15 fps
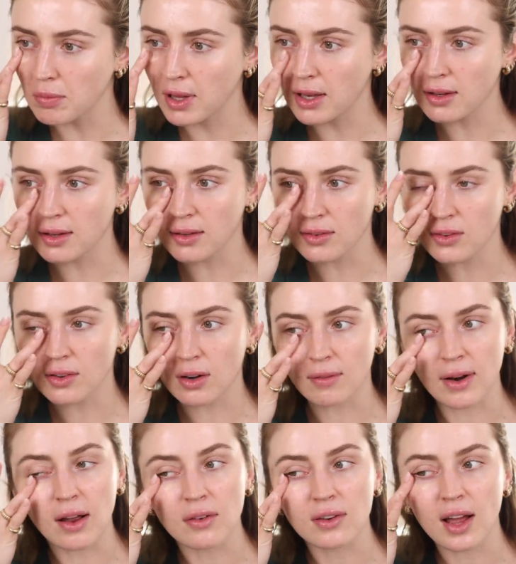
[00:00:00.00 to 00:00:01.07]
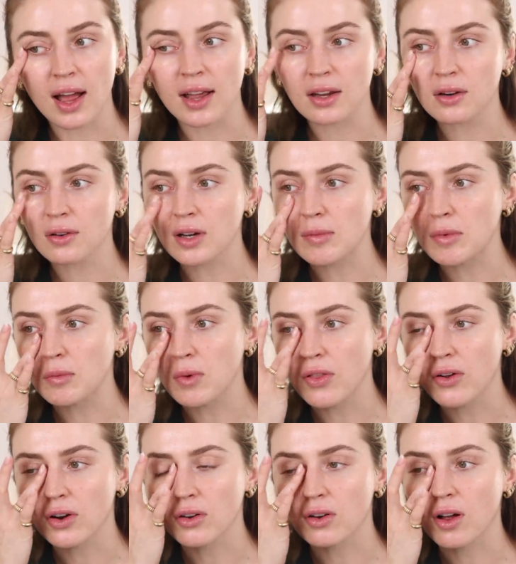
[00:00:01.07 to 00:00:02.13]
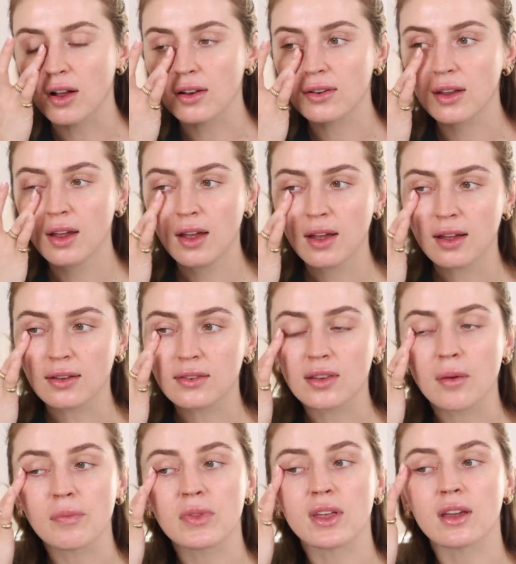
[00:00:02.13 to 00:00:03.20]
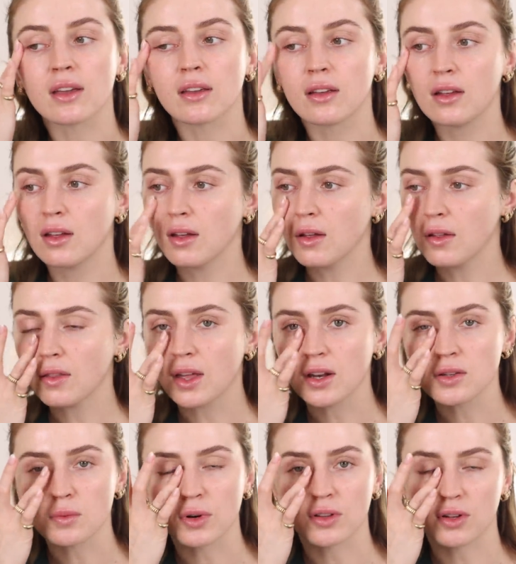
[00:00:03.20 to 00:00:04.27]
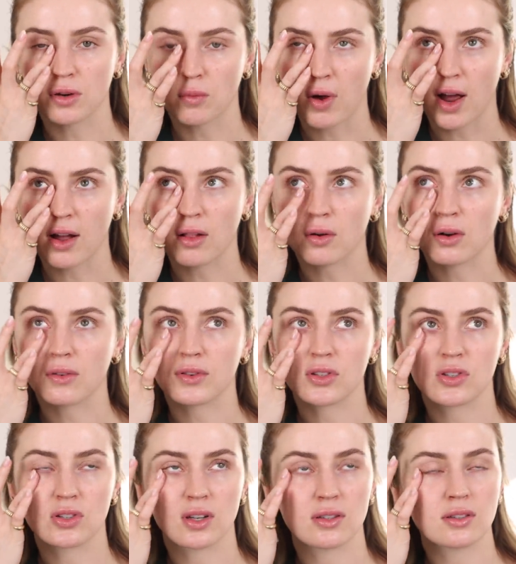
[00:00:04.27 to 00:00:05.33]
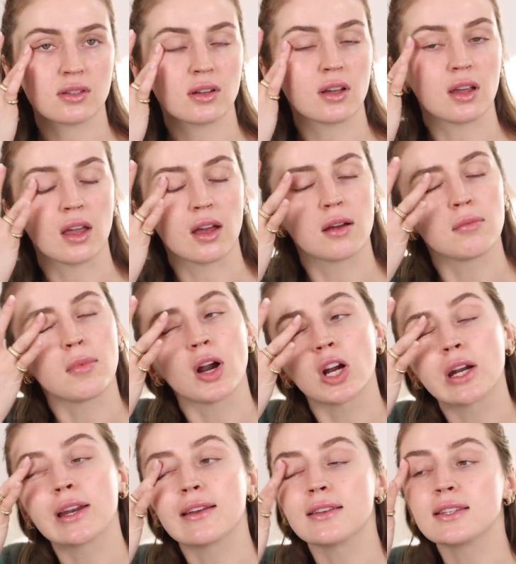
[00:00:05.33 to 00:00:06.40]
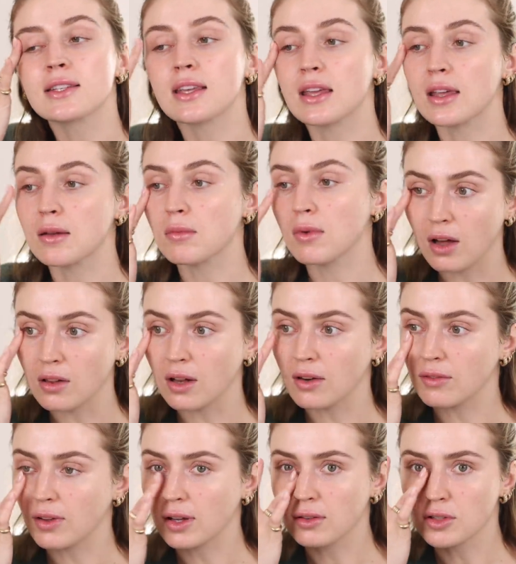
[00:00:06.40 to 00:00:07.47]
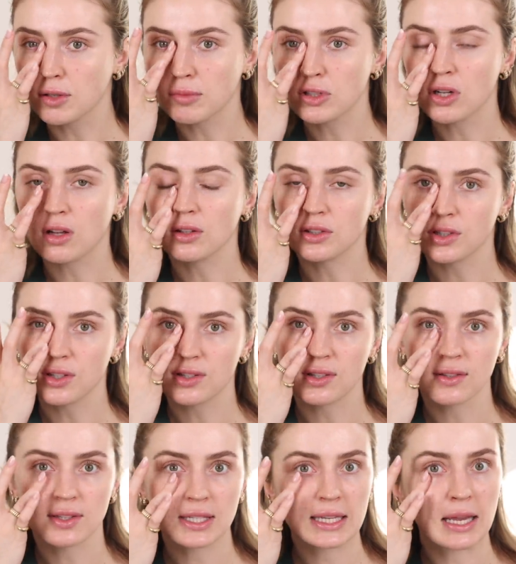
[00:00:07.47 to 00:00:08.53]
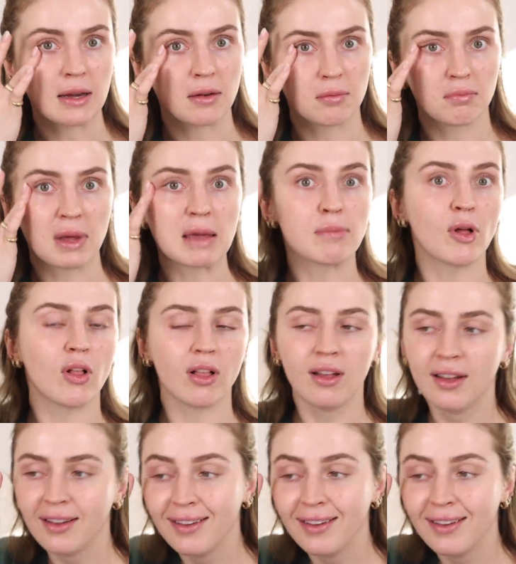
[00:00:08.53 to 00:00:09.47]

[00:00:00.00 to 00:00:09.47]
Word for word: opinions around eye cream and whether or not it's something that is worth your while or if it's just a, a marketing scheme. A lot of like dermatologists and skin people